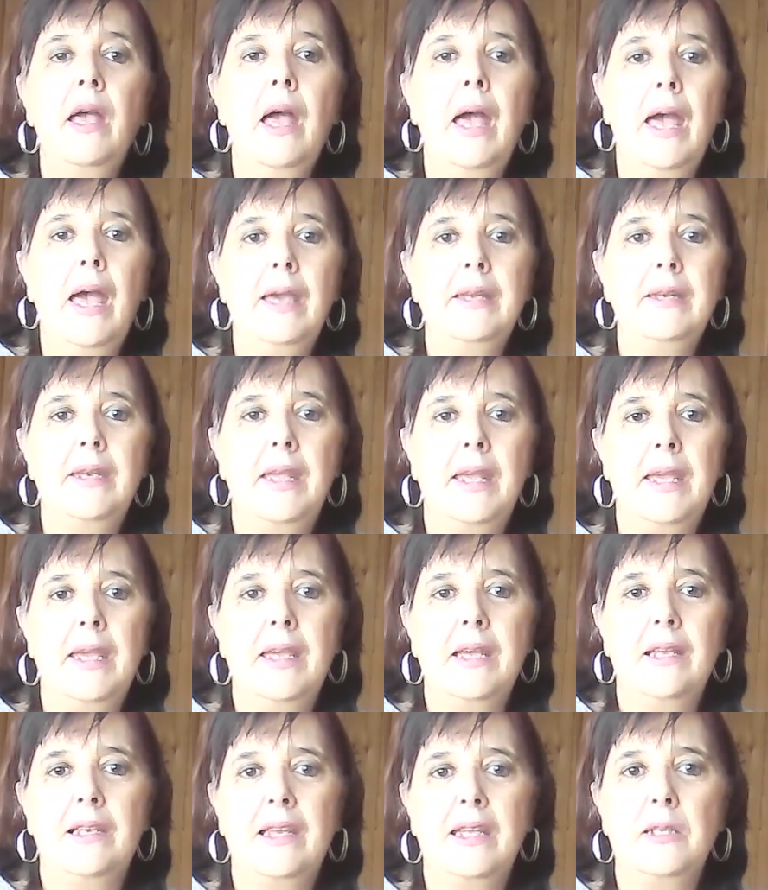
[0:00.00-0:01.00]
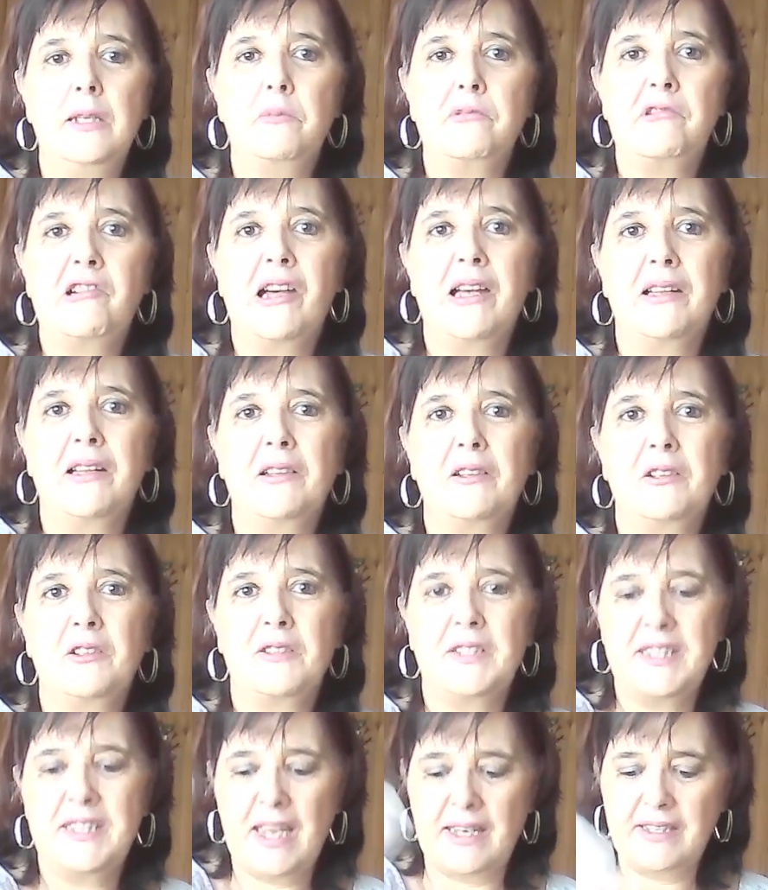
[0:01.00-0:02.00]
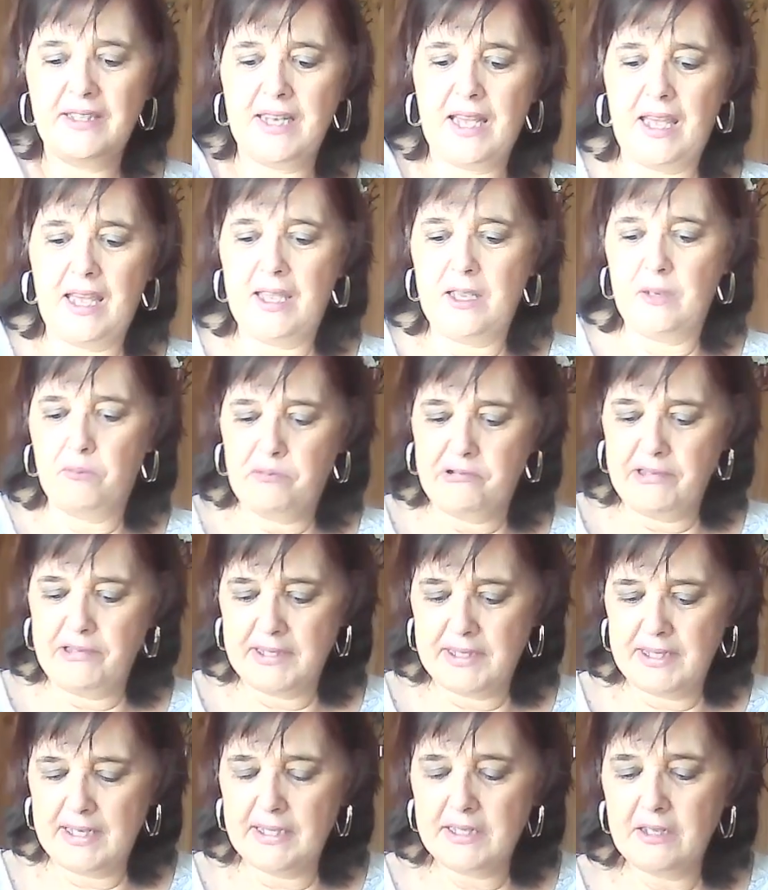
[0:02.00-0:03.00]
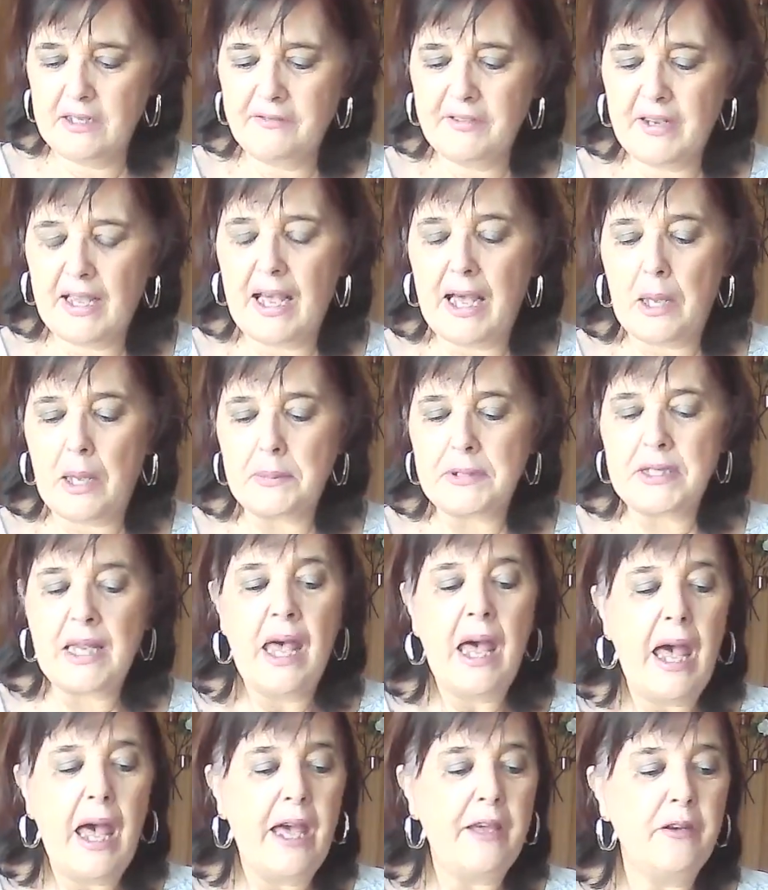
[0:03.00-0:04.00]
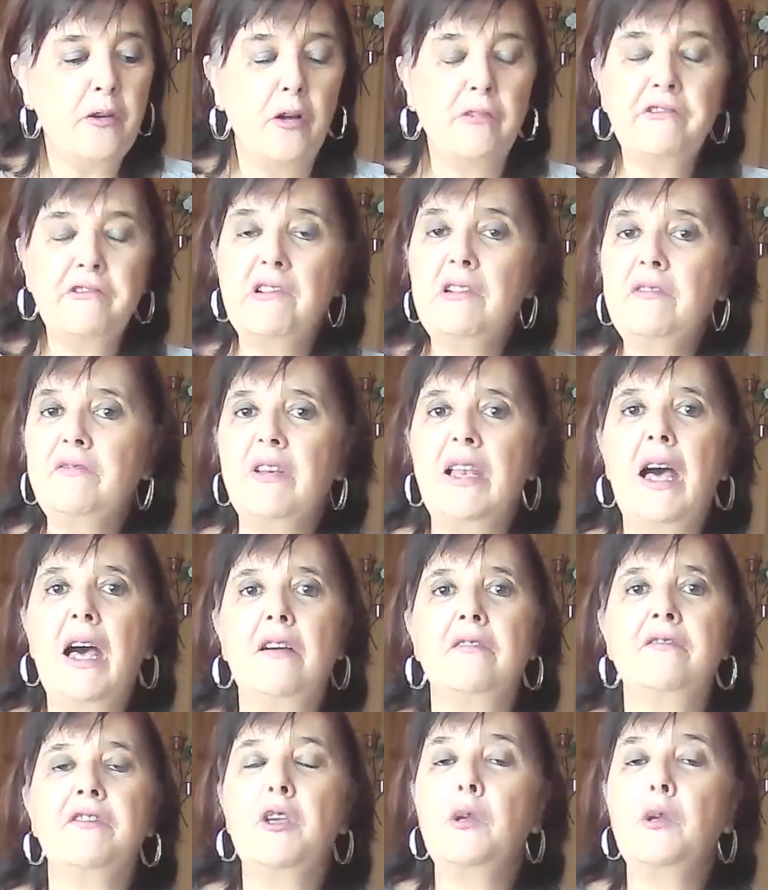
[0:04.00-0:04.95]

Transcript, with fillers: And here, Libra, Sunday, Princess of Cups, an offer of love.